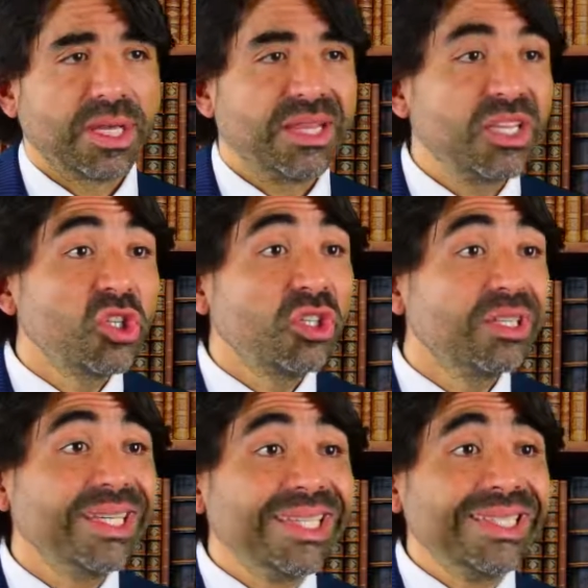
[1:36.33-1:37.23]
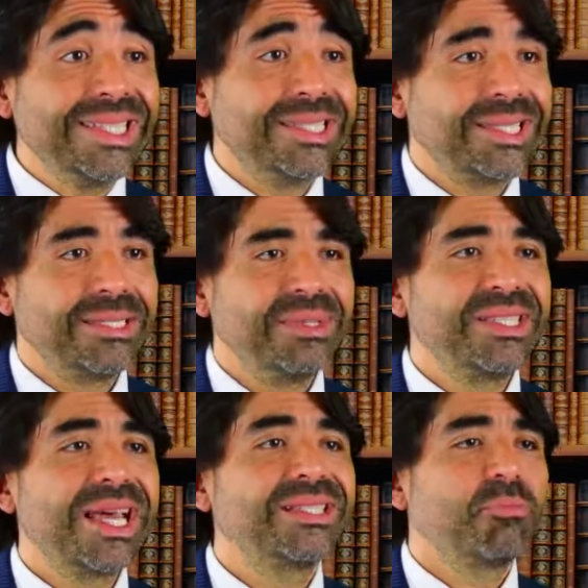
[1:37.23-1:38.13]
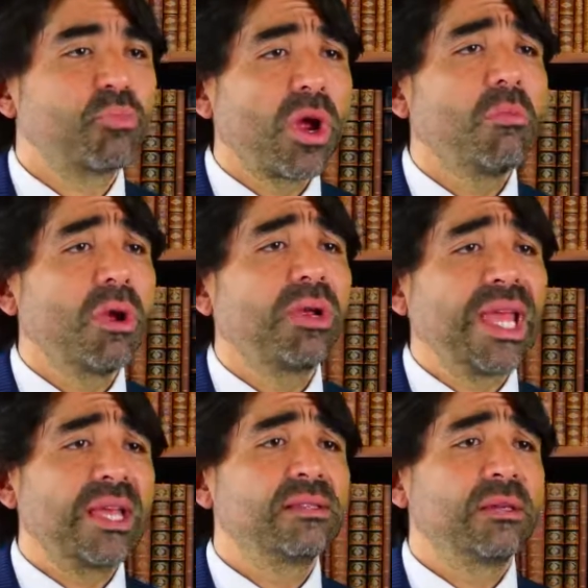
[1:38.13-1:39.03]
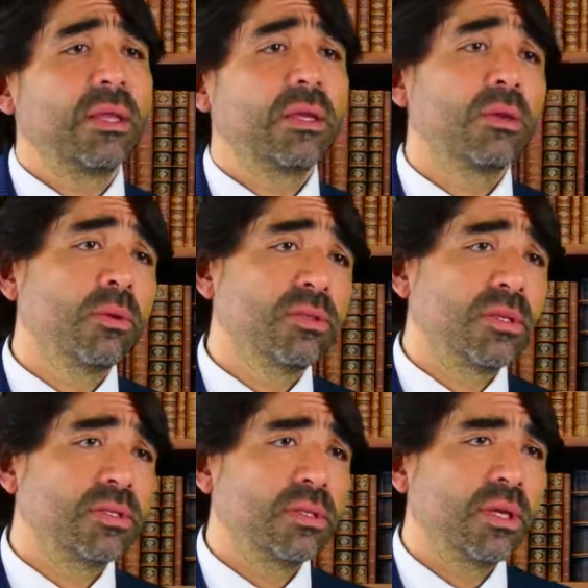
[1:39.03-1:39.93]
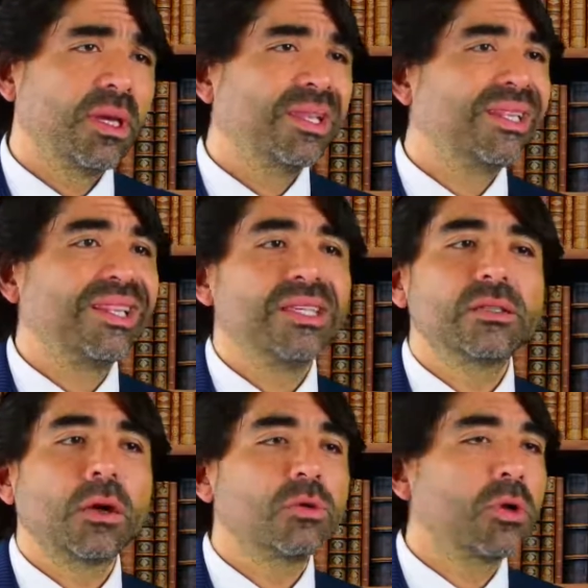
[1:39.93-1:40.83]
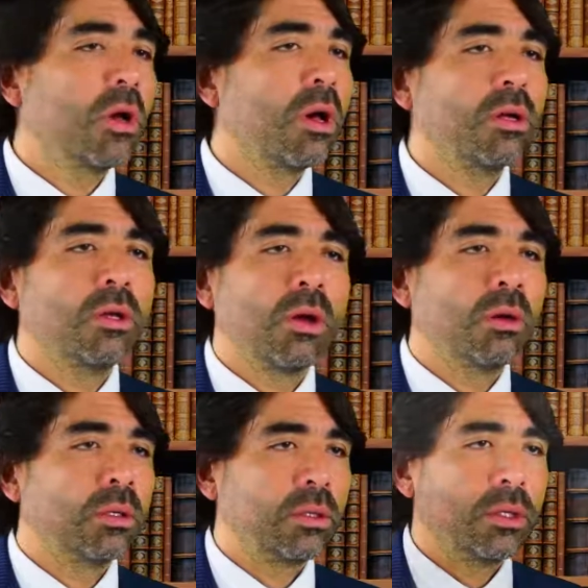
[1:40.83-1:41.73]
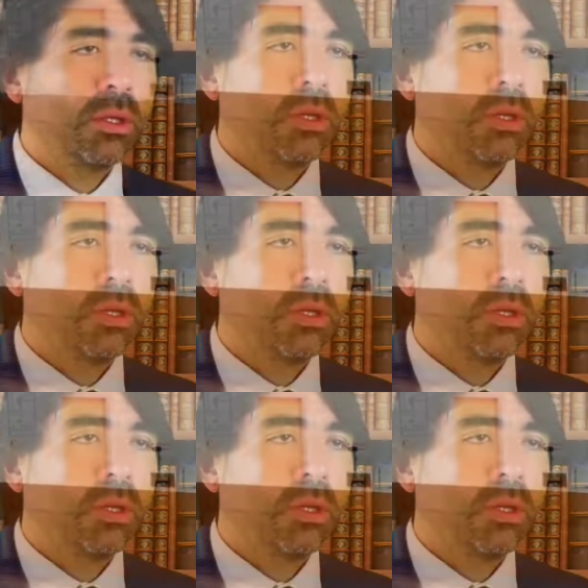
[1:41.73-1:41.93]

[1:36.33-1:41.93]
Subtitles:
additional illnesses besides the primary cancer diagnosis. The list goes on and on.